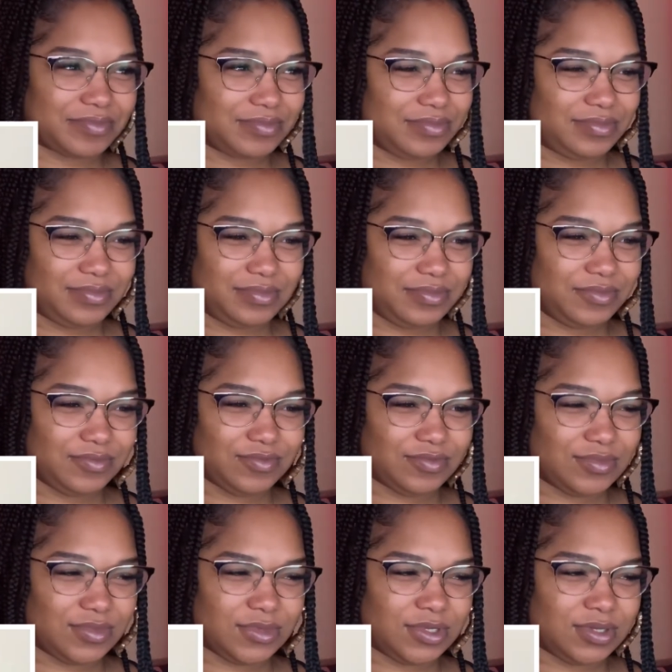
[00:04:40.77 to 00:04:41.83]

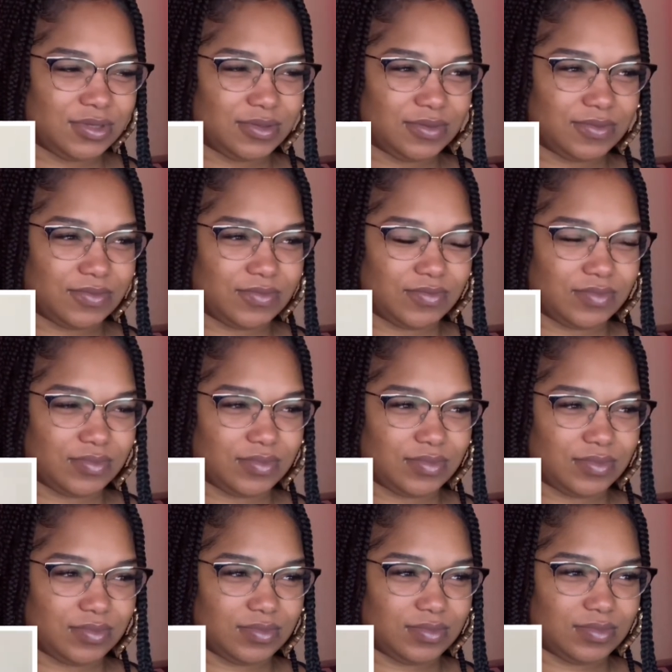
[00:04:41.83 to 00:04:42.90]

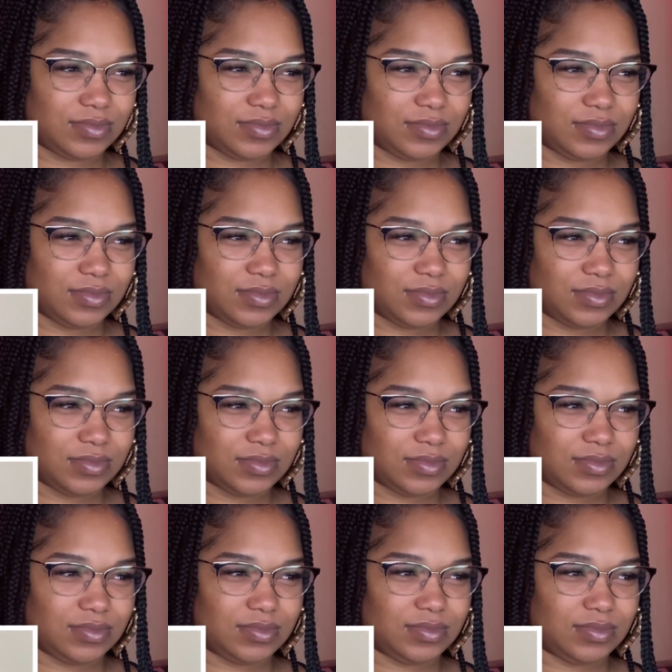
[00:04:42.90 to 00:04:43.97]

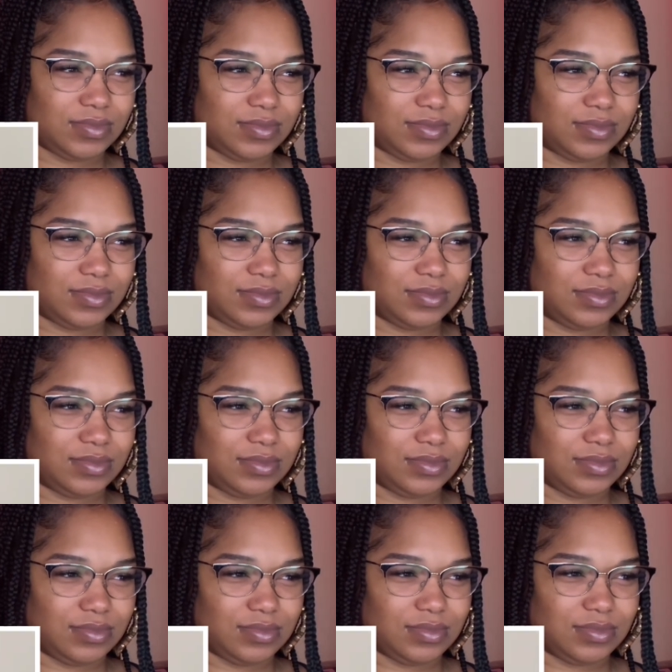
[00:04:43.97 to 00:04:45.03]

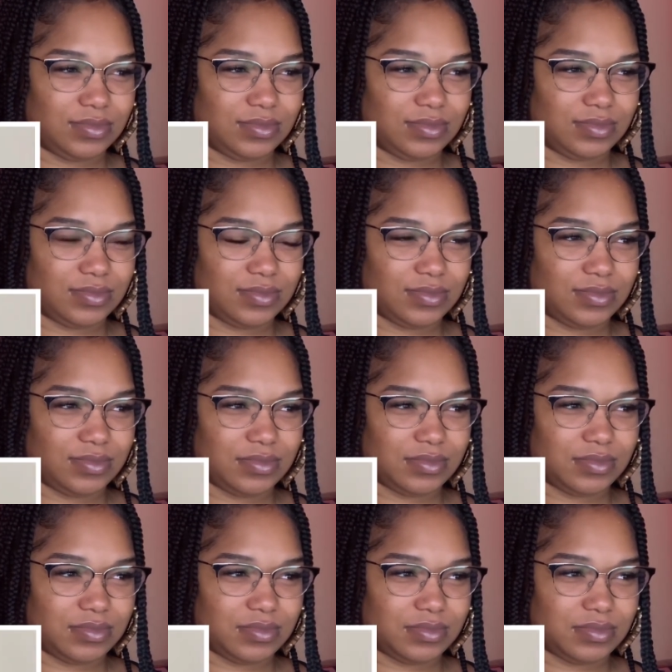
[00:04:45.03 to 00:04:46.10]

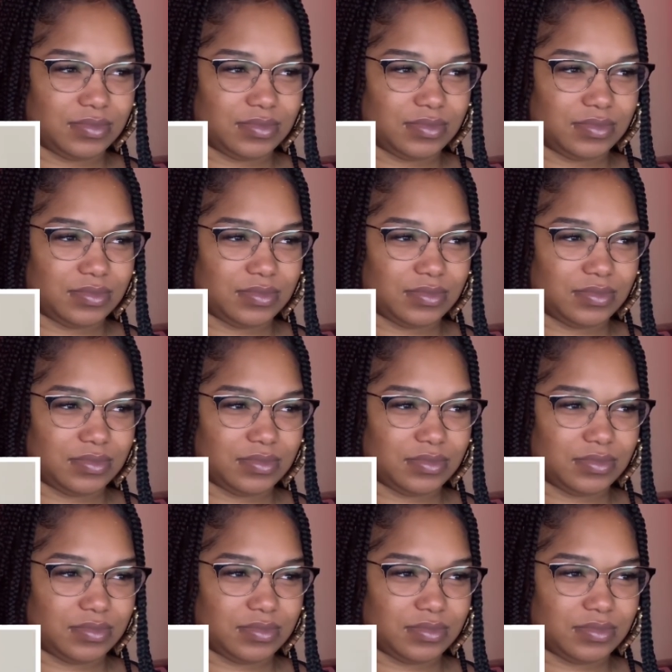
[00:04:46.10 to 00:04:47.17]

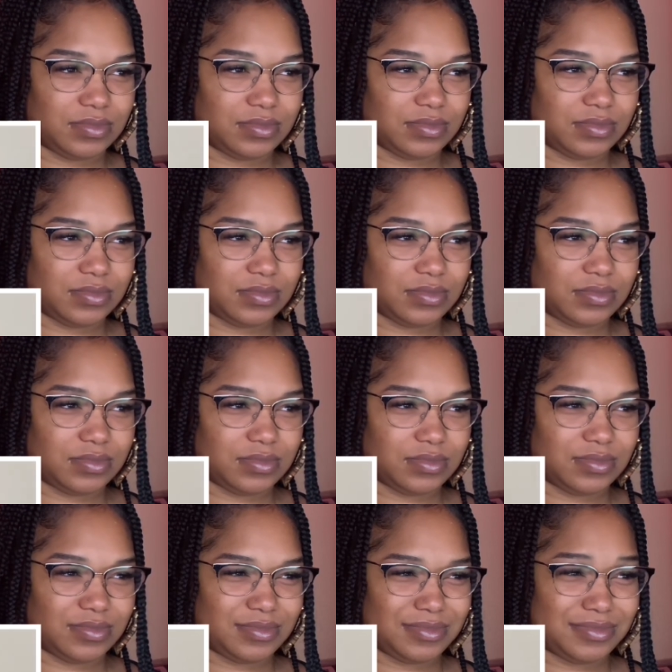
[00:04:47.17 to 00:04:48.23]

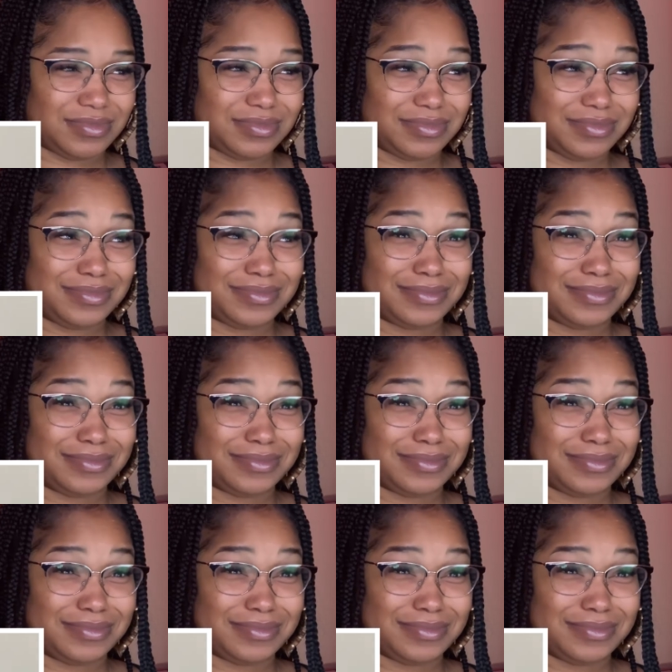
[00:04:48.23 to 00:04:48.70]
(silent)